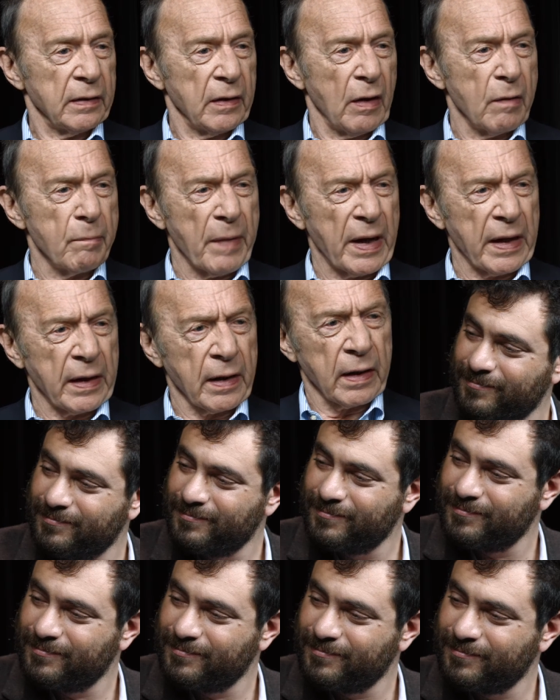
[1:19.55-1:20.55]
don't make a
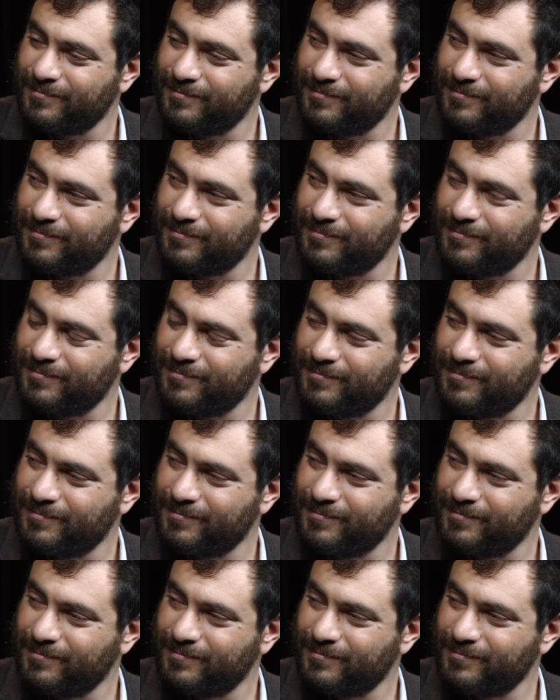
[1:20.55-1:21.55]
connection between crime
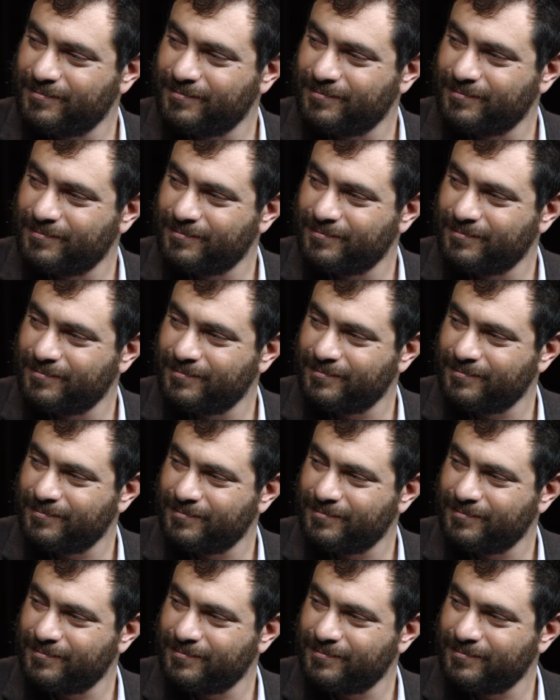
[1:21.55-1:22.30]
and punishment.